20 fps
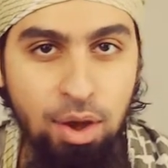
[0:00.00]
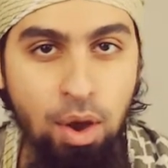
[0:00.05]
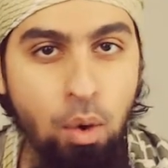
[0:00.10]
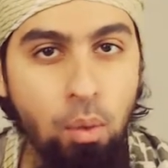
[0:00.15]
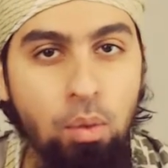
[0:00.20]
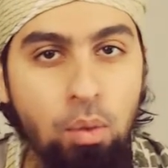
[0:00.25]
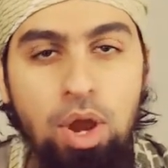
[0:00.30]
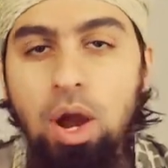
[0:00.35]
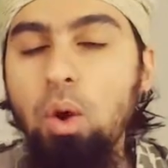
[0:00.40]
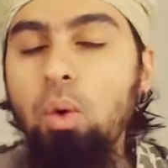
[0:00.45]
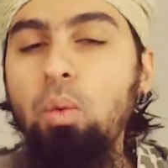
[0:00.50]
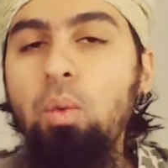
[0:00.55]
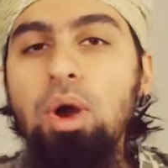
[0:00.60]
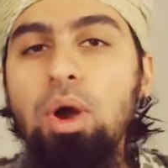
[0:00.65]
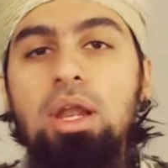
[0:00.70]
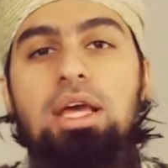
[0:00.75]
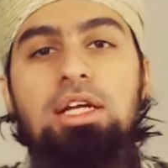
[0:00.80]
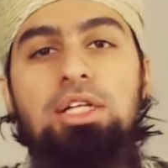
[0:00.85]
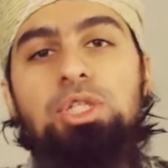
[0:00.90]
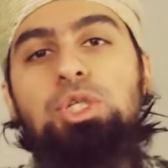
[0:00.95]
We are
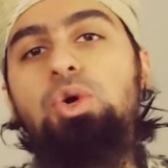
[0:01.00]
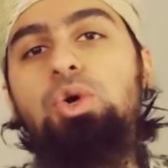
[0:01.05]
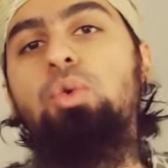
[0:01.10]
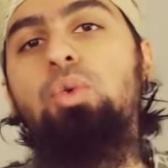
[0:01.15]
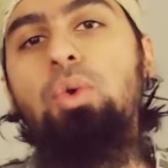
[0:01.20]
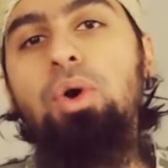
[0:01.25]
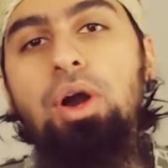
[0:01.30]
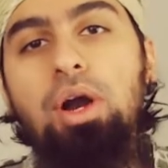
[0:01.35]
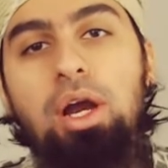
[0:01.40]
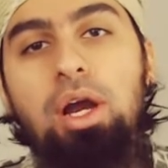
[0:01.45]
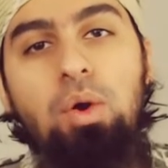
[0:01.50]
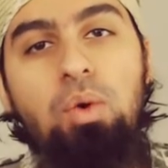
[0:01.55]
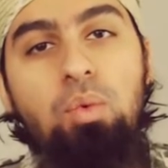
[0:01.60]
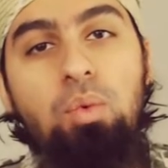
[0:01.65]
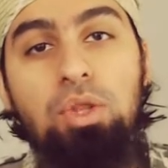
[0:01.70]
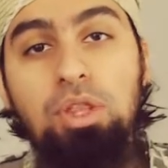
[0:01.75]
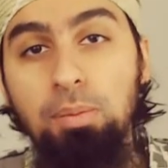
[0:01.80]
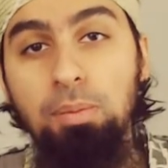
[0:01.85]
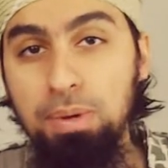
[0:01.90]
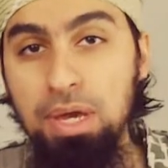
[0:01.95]
willing to work
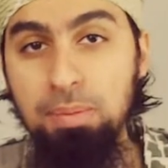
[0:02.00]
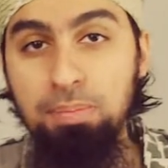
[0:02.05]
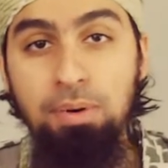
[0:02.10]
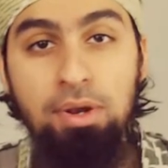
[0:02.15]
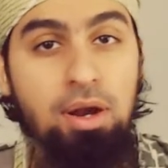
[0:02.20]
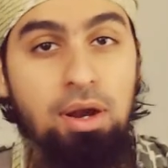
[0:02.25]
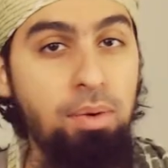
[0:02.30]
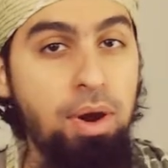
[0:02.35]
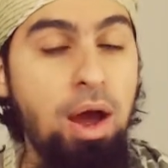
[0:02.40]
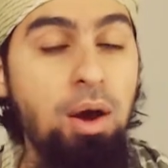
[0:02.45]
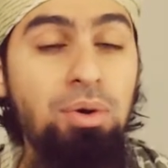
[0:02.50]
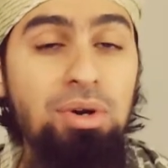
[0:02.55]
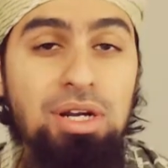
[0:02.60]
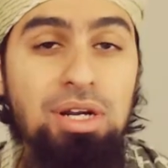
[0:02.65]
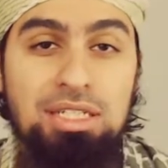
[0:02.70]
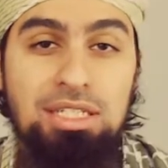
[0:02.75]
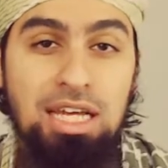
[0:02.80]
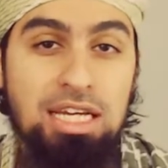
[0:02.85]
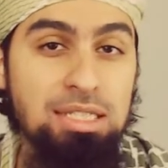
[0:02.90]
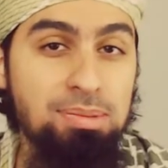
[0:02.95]
with the people around
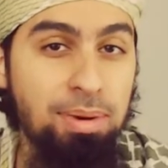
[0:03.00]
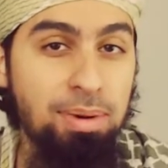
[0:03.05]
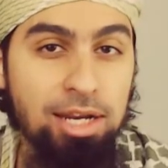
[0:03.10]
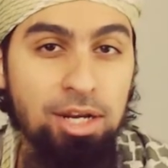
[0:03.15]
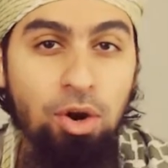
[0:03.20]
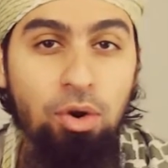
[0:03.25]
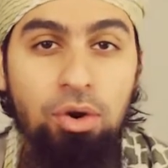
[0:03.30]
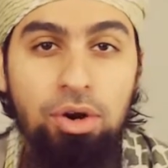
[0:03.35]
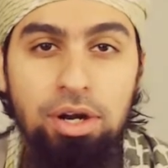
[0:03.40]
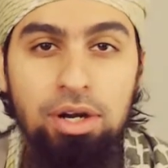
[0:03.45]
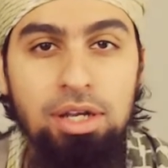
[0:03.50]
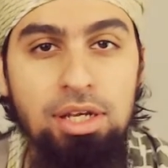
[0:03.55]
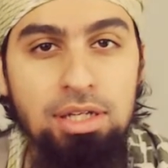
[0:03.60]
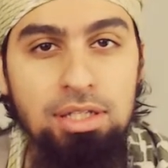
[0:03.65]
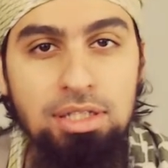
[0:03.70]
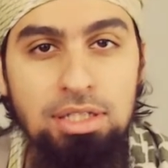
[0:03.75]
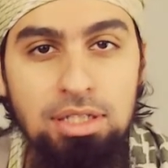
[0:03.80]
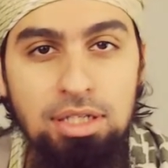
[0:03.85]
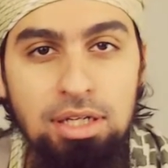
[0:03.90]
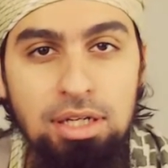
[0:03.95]
us as
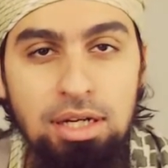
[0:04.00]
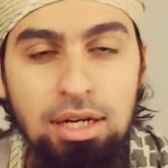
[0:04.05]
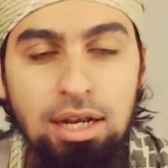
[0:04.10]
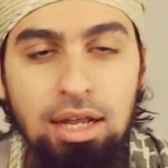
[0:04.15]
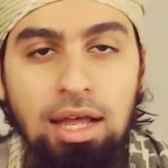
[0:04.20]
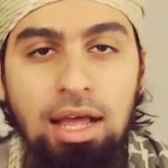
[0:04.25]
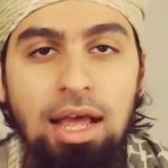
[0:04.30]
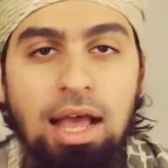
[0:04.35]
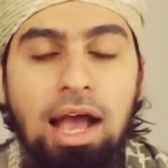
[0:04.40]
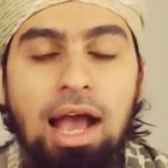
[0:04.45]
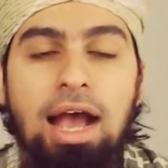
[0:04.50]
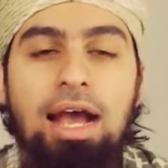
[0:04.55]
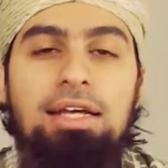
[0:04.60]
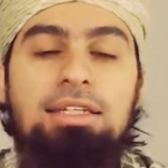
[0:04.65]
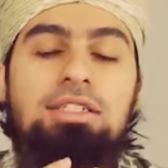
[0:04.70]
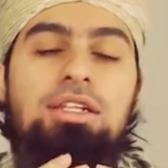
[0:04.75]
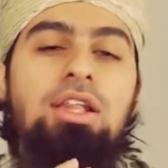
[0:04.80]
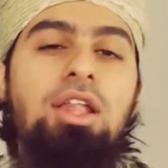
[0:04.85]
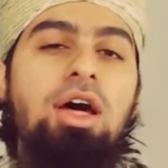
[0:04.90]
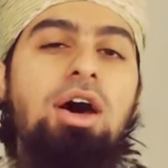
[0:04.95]
minorities,
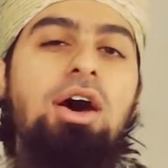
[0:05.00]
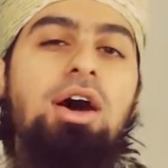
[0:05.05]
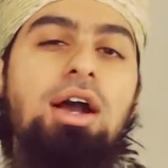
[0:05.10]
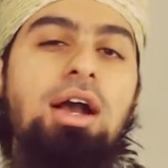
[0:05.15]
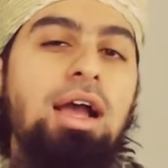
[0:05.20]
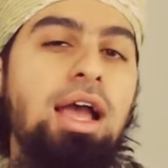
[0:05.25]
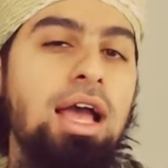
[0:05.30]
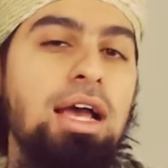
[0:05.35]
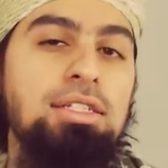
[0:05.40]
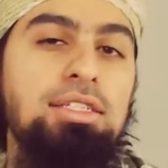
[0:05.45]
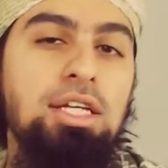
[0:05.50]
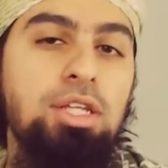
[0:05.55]
as long as they